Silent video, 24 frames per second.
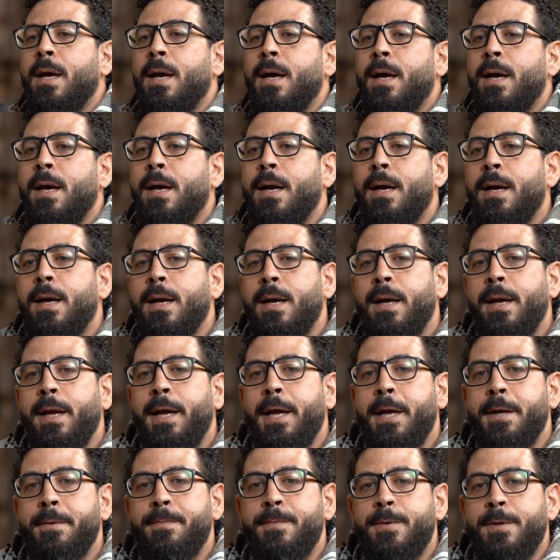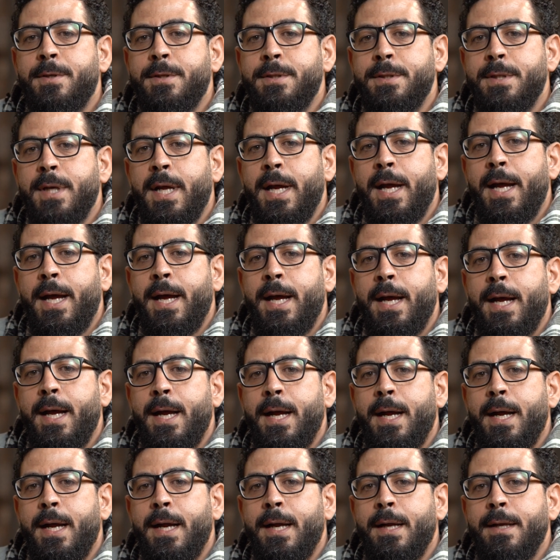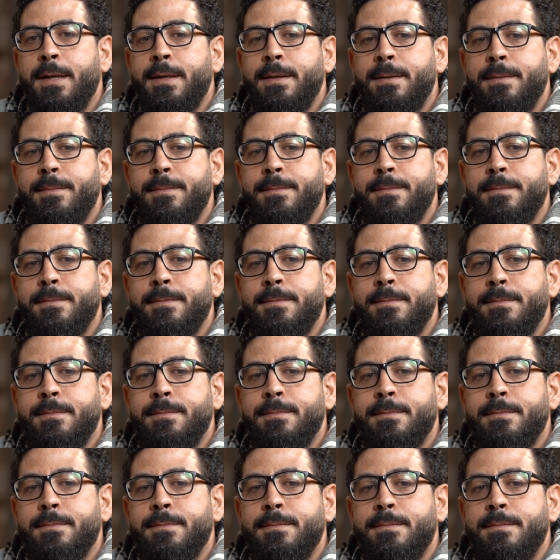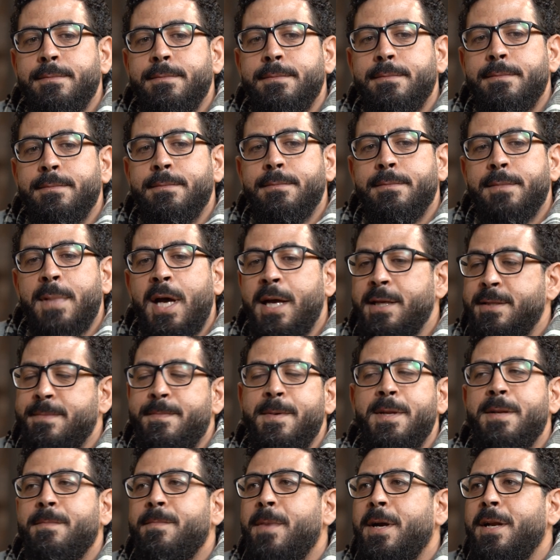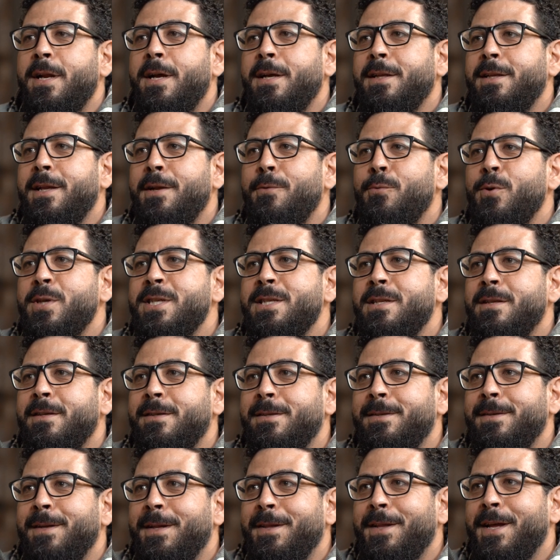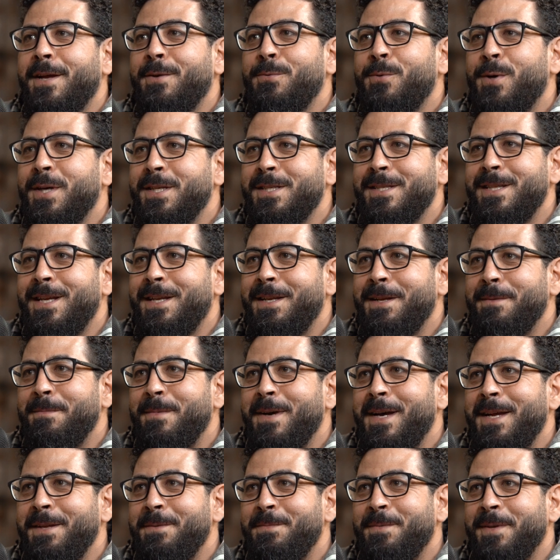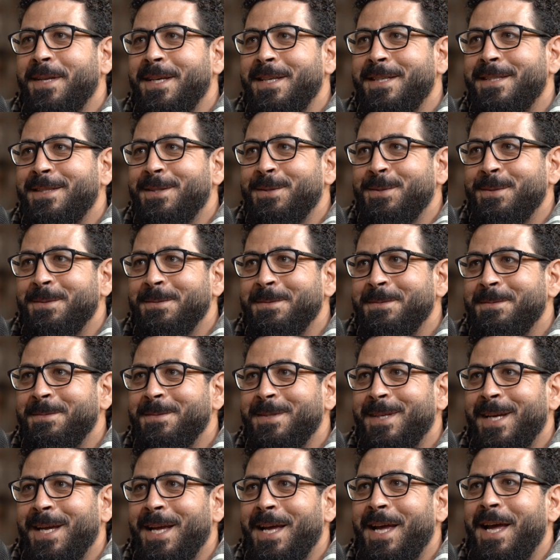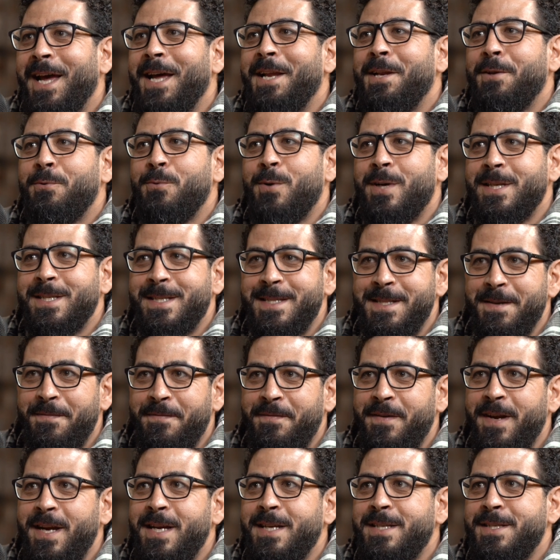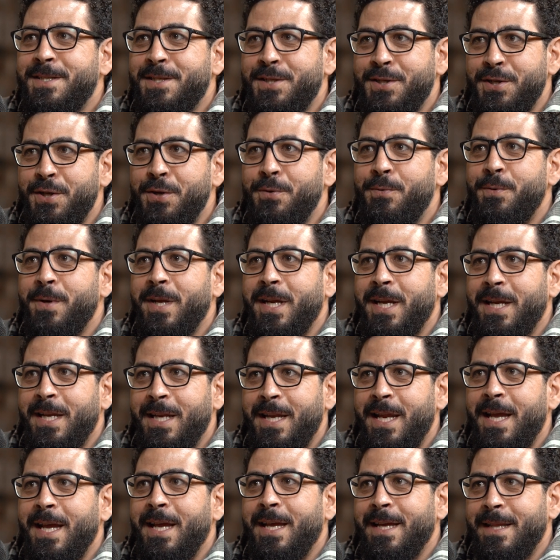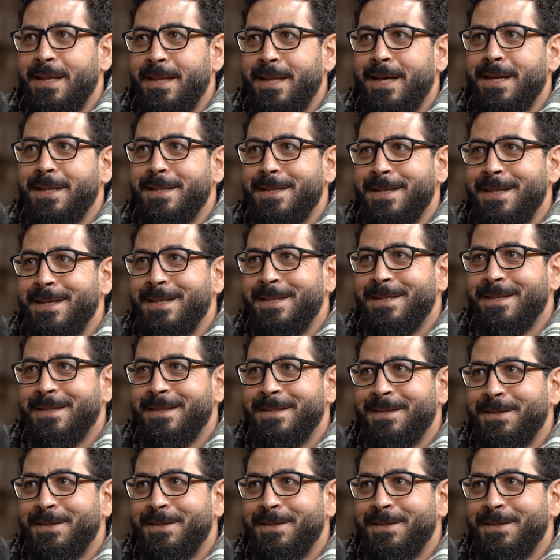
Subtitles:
airport, and I spent my night in Whistler, and that was not a bad place, though. And it was the first snowing day in that season.